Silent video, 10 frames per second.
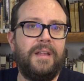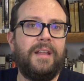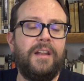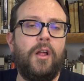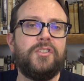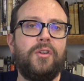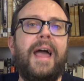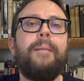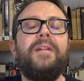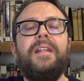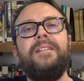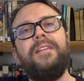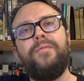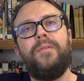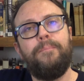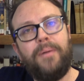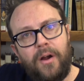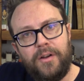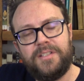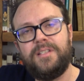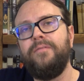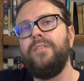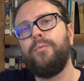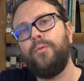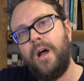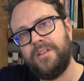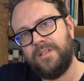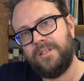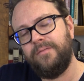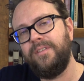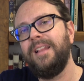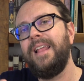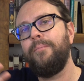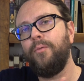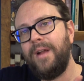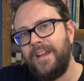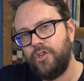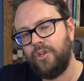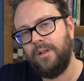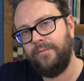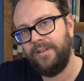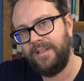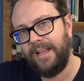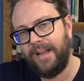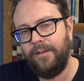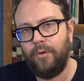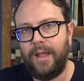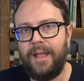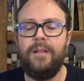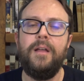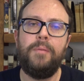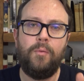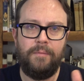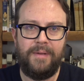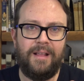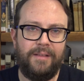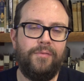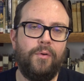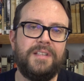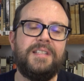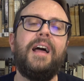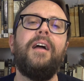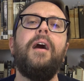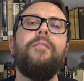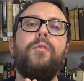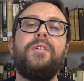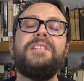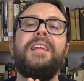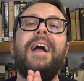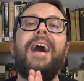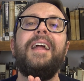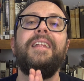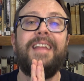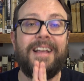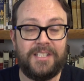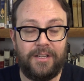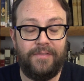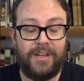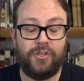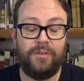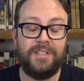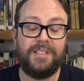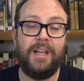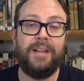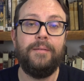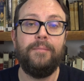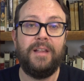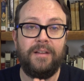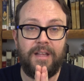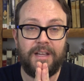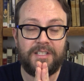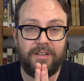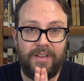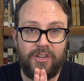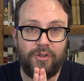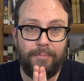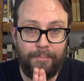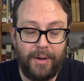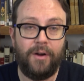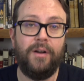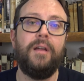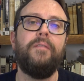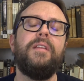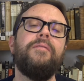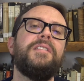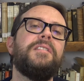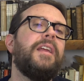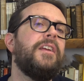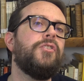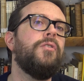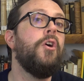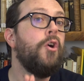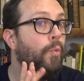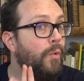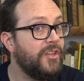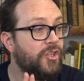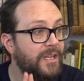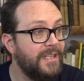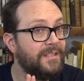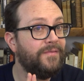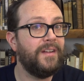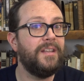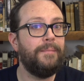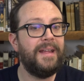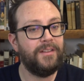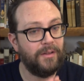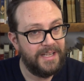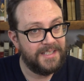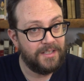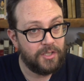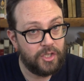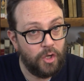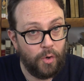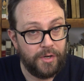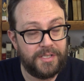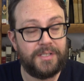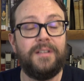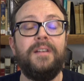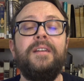it can also happen in different parts of the process of the elaboration of the data, okay? But we're mainly focusing on the excavation site, the excavation part of the investigation, which is fundamental. It's the source.